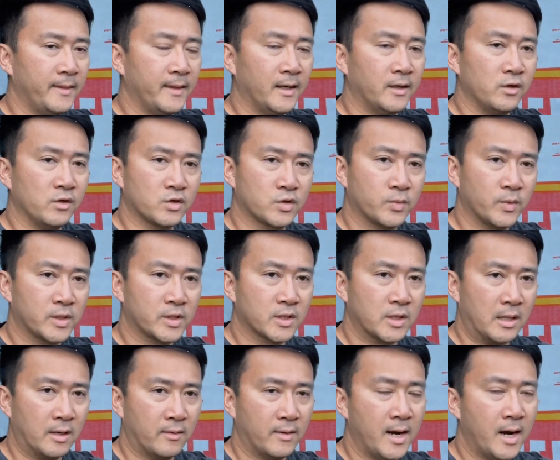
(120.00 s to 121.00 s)
then you switch it
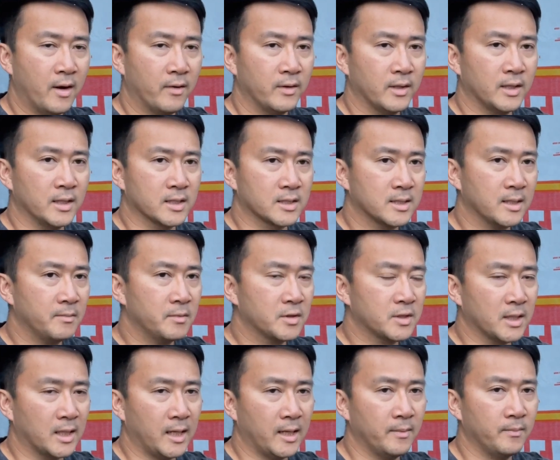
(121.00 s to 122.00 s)
around in the
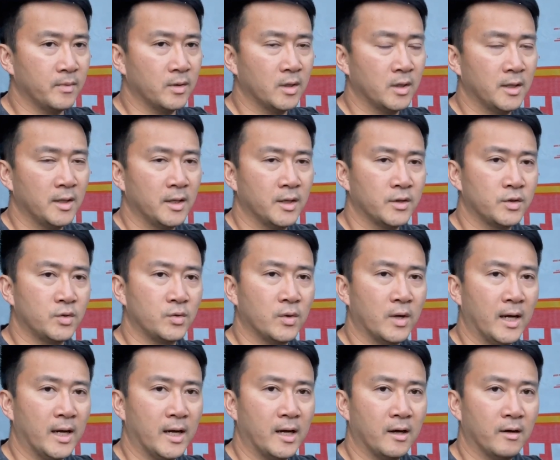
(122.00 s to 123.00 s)
summertime, you
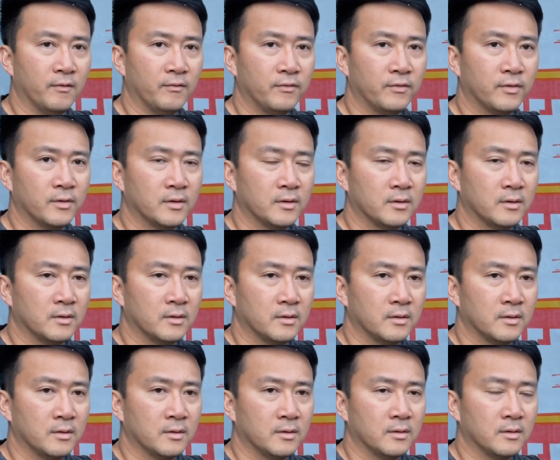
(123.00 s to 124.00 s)
have
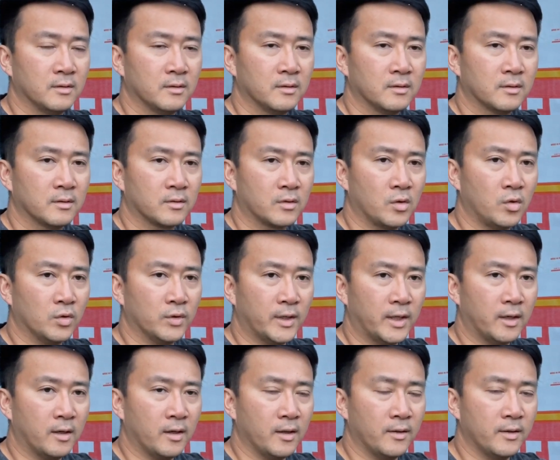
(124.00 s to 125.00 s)
cold
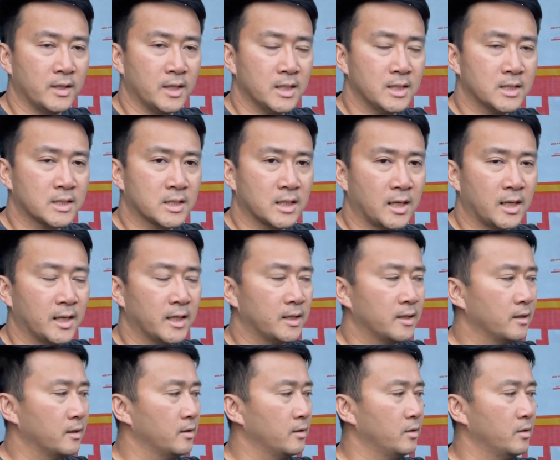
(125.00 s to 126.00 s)
air on the inside,
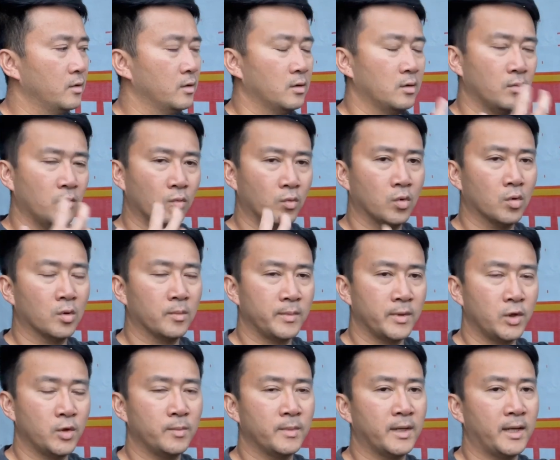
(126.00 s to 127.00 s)
warm,
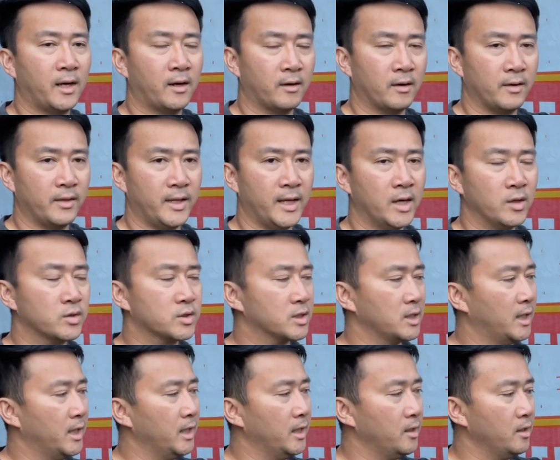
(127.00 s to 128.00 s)
humid air on the
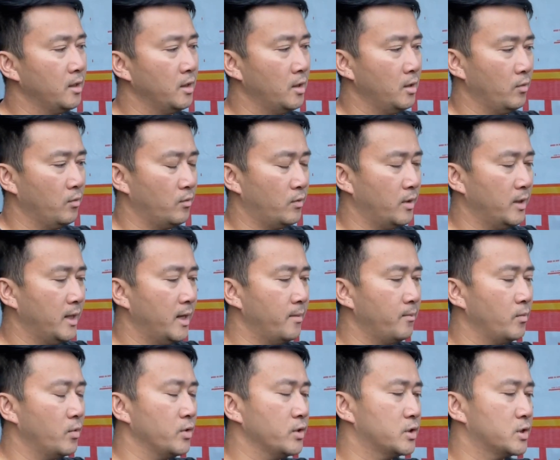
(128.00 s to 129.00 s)
outside. When that
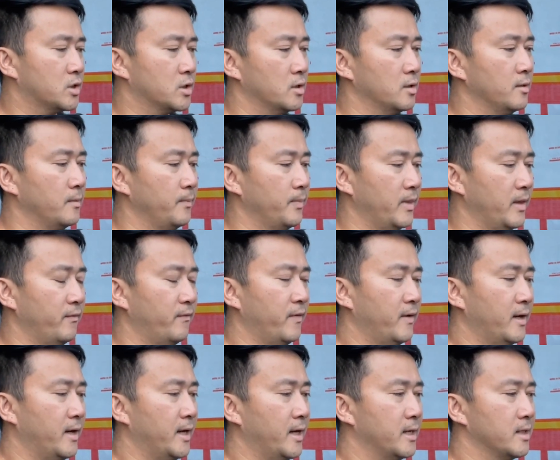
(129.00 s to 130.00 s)
moisture, if
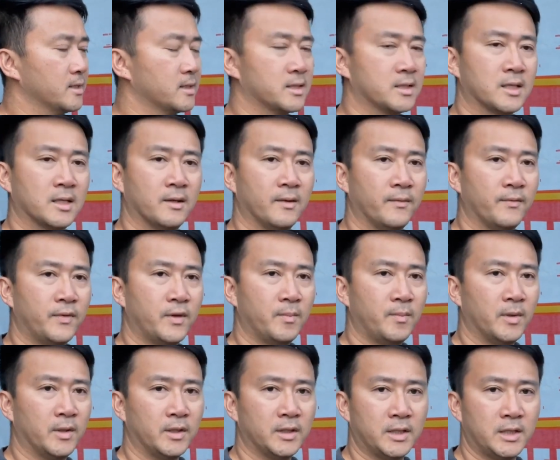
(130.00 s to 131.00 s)
it has the
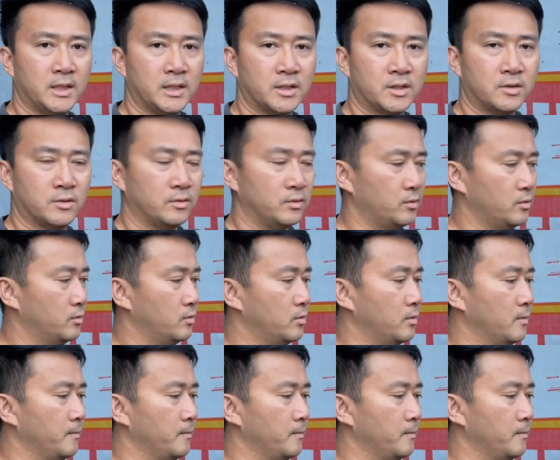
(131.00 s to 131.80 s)
ability to